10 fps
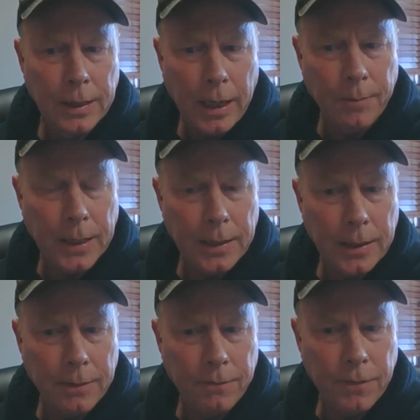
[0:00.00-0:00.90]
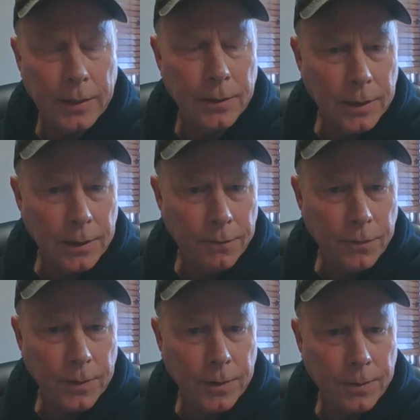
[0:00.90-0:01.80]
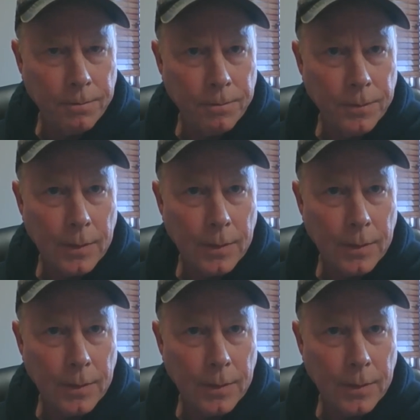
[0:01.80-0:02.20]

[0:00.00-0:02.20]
I met a veterinarian from